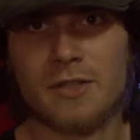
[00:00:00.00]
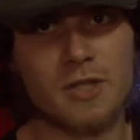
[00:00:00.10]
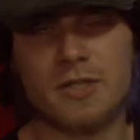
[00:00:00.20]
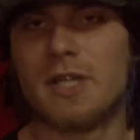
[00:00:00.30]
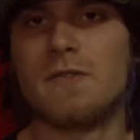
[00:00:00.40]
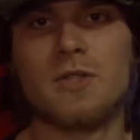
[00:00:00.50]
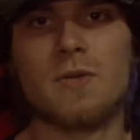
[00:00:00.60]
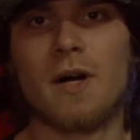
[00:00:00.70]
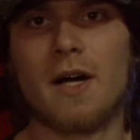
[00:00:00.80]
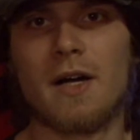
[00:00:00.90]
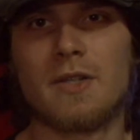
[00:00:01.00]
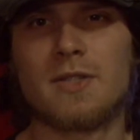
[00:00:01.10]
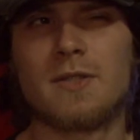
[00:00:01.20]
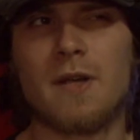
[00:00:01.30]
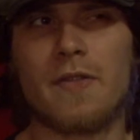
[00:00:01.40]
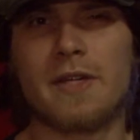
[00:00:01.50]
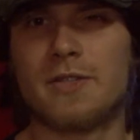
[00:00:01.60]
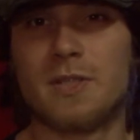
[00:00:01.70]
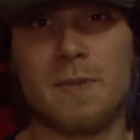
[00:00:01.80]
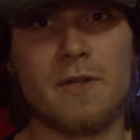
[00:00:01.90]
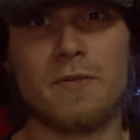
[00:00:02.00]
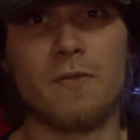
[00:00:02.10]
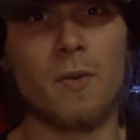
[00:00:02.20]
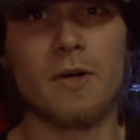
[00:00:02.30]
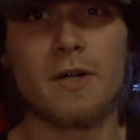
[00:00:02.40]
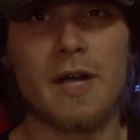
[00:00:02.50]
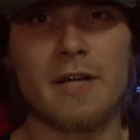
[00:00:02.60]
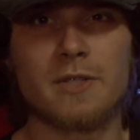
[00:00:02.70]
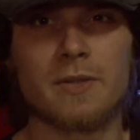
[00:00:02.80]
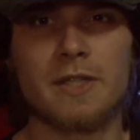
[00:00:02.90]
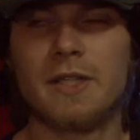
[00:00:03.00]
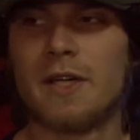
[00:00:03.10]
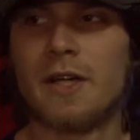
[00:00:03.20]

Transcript: just gives you I think it's speed 4 actually,